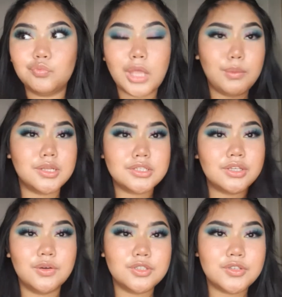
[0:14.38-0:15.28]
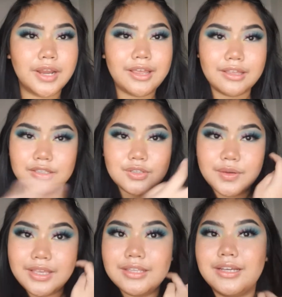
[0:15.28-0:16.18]
I'm going to just go straight into
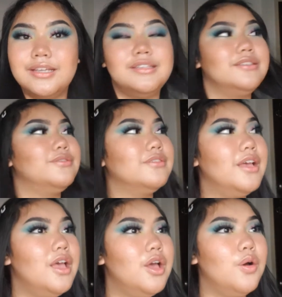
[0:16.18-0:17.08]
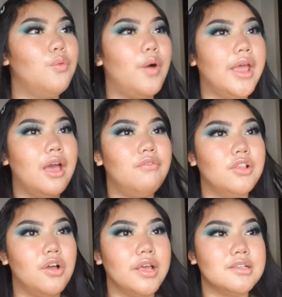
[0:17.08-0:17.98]
it because why have a
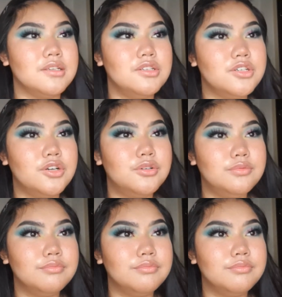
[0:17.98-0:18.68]
long ass intro?